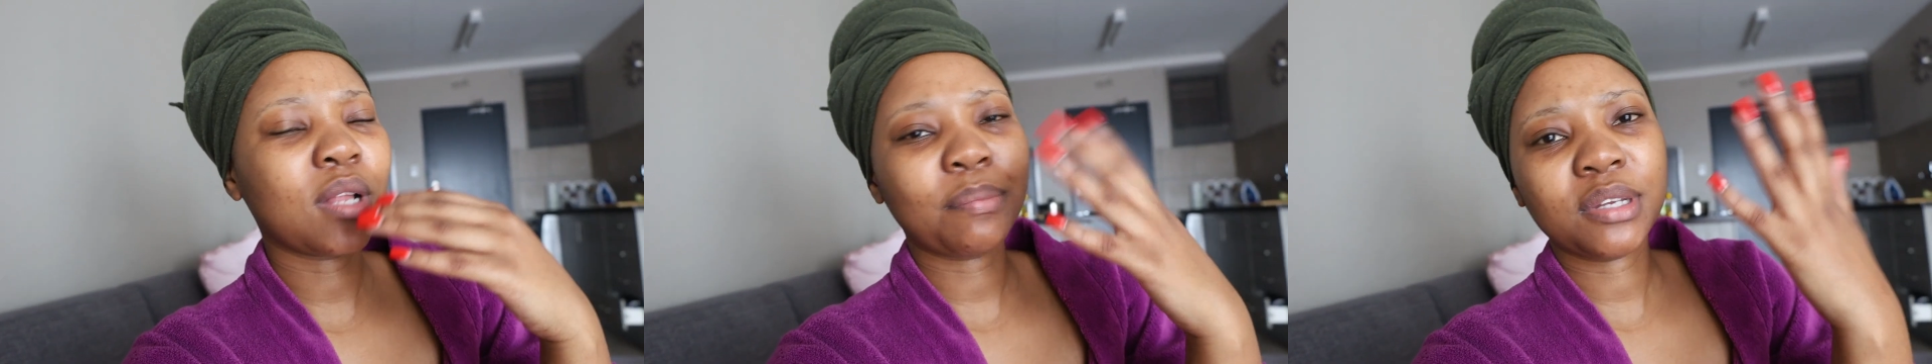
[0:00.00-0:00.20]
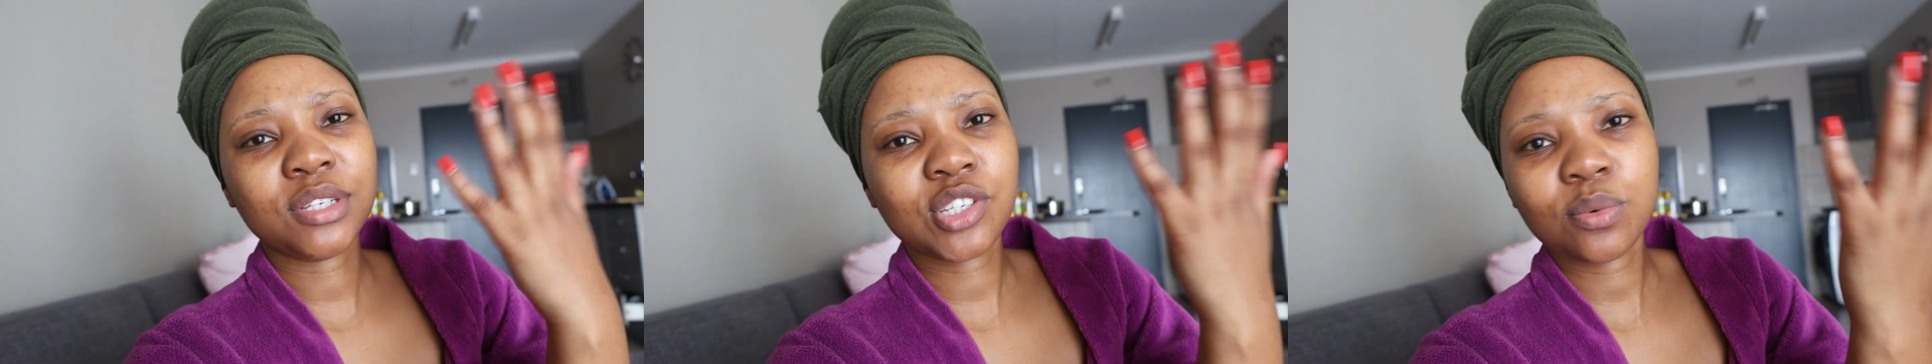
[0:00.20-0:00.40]

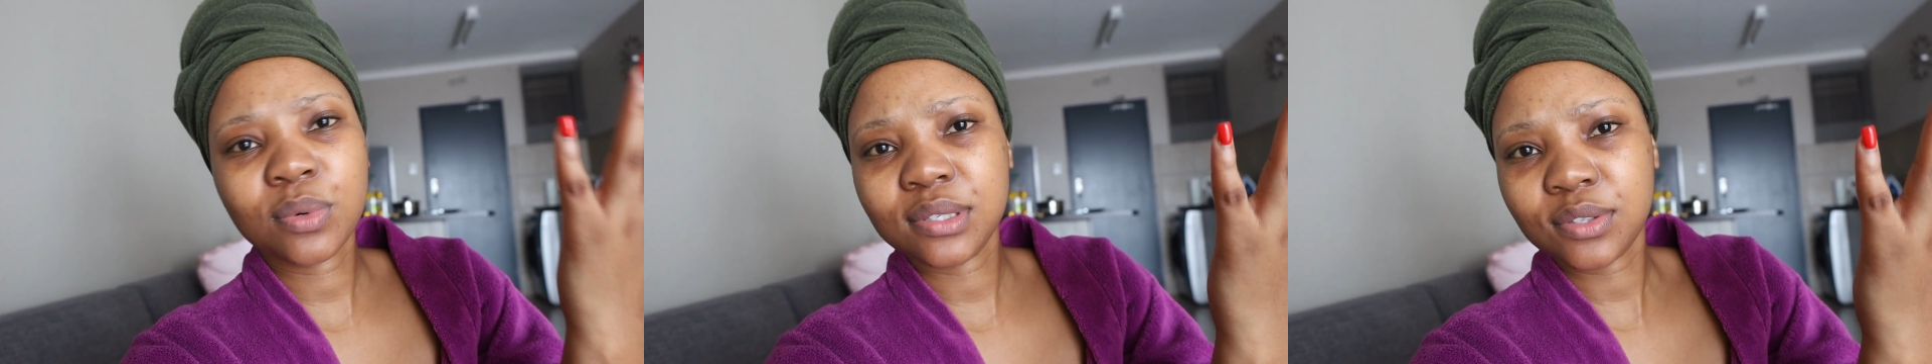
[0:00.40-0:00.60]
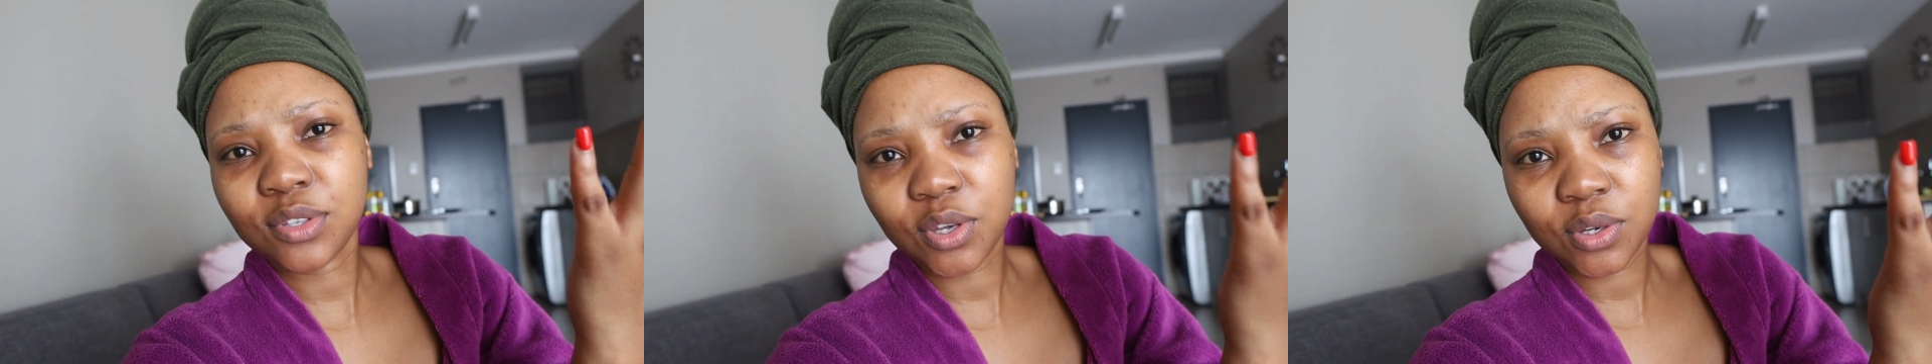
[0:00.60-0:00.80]
I mean, she
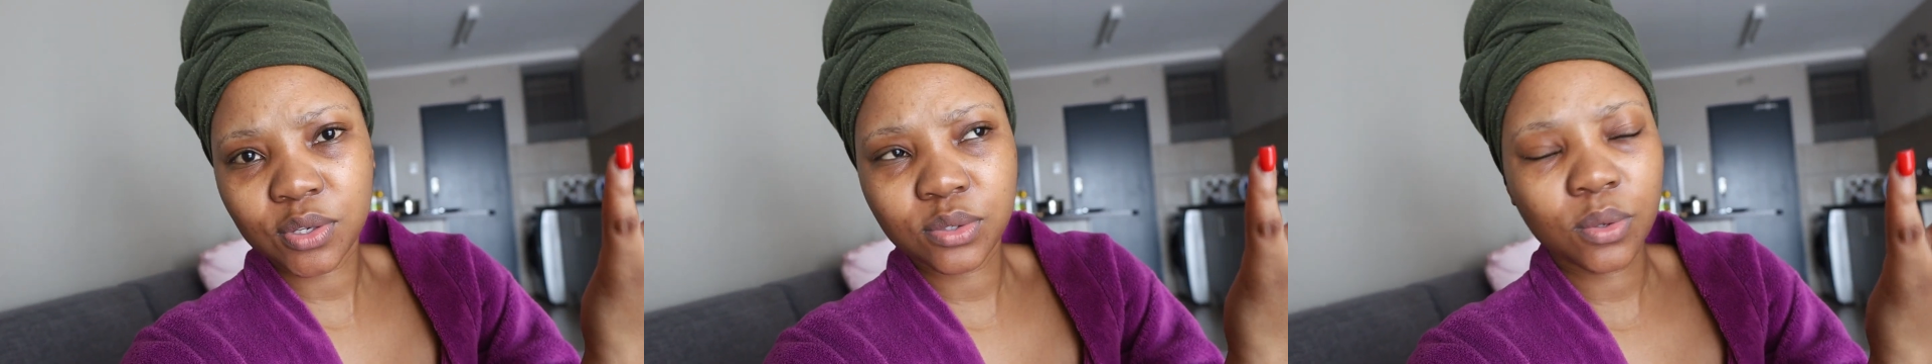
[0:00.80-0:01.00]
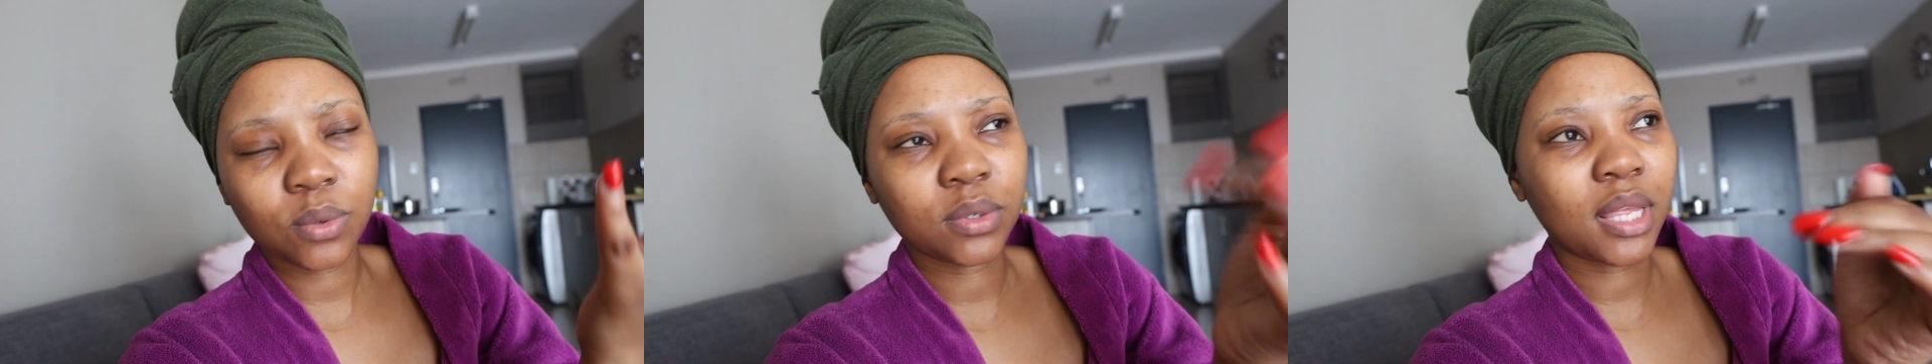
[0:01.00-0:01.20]
was
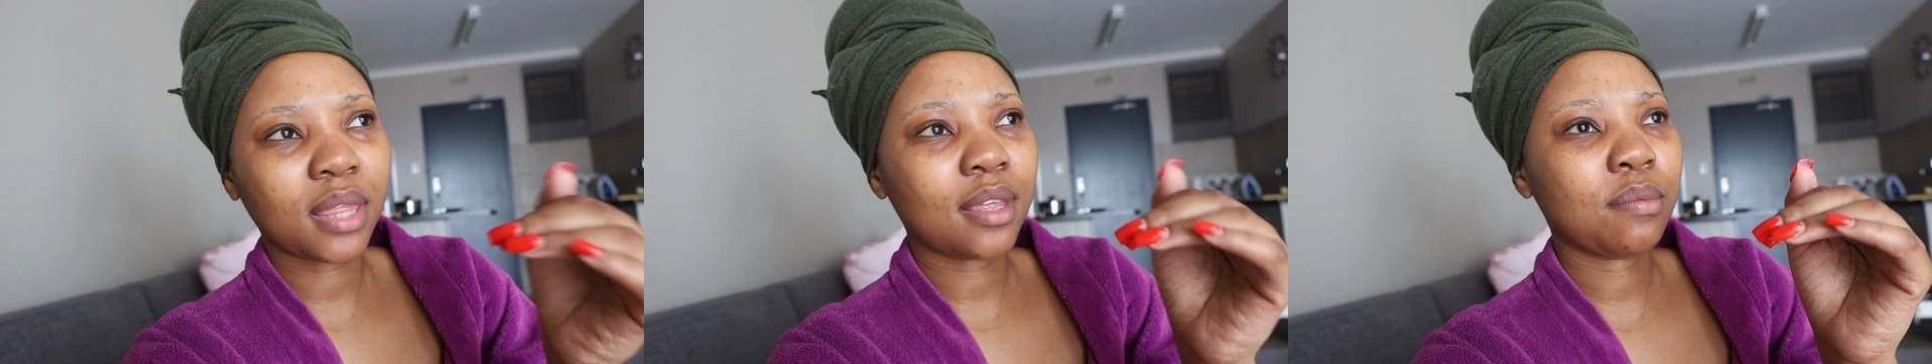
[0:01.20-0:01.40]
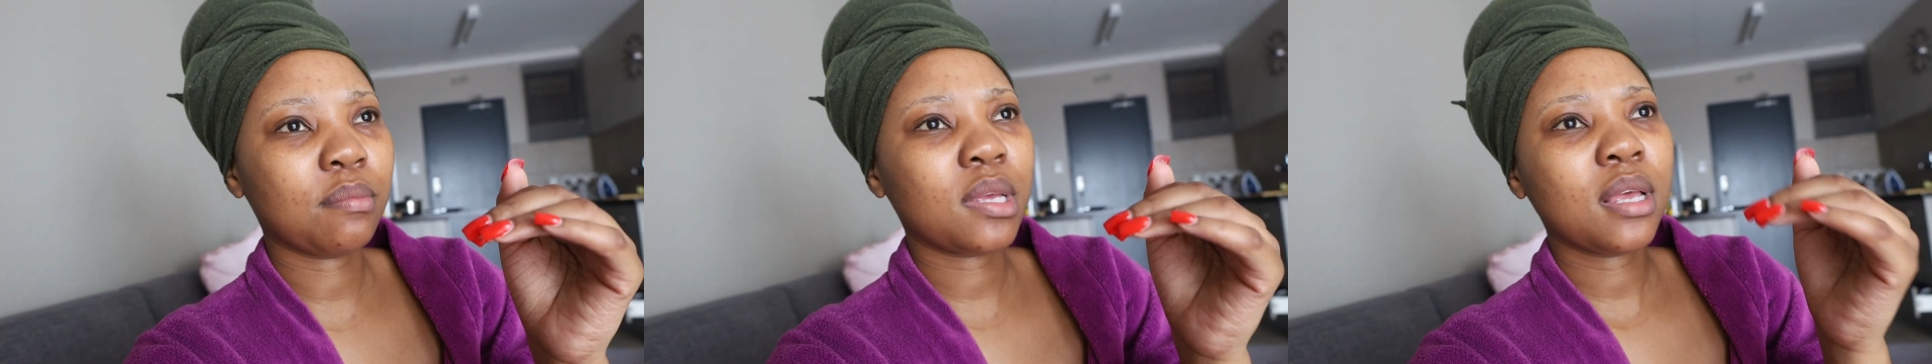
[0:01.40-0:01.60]
years older
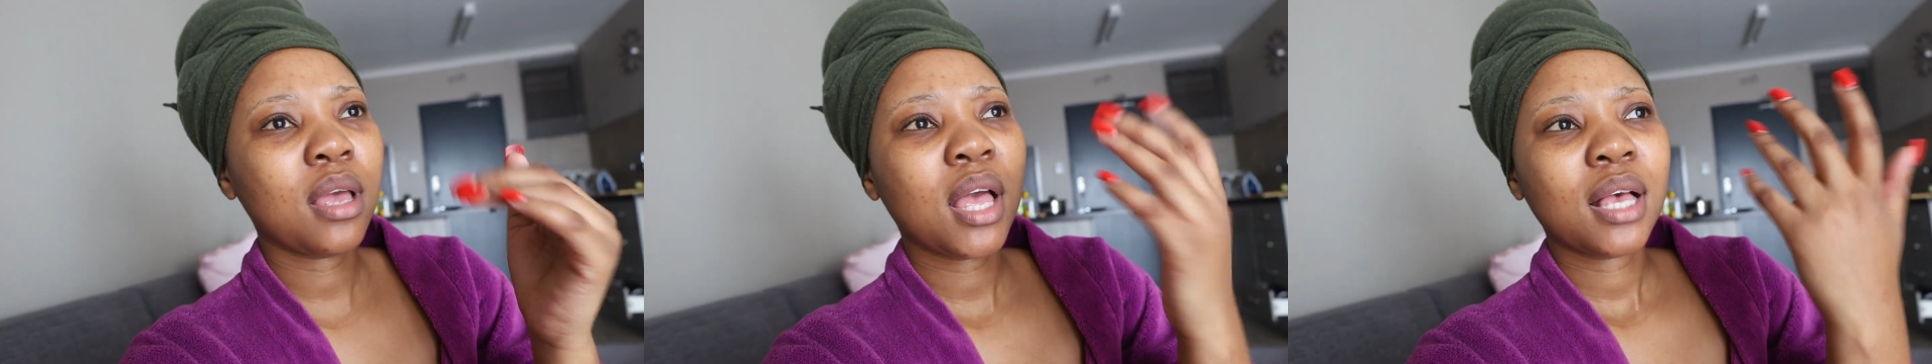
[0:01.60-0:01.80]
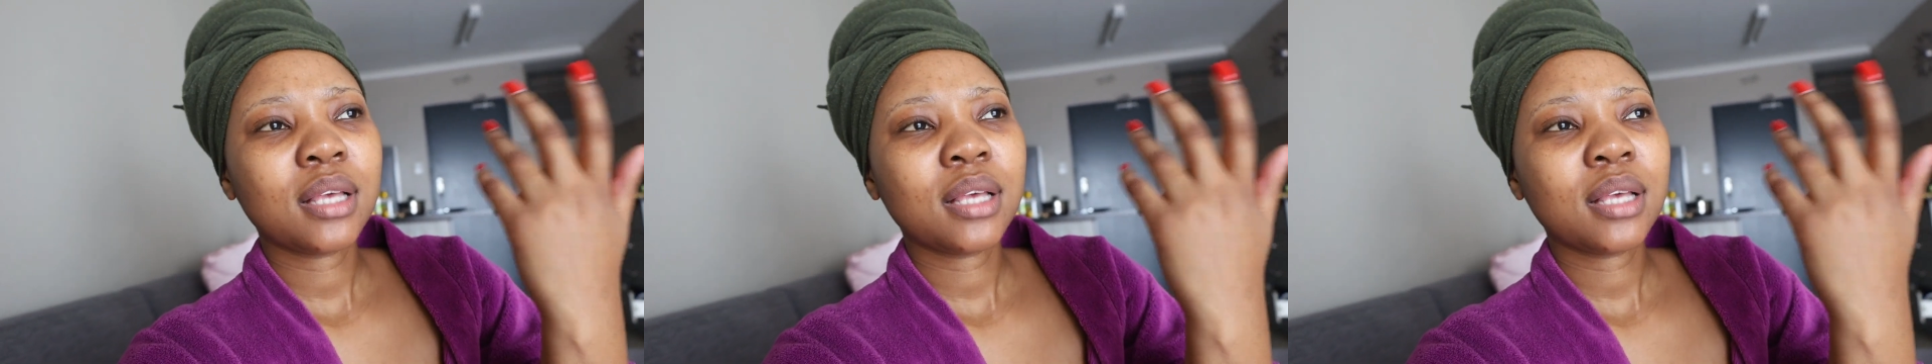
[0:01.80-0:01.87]
than me.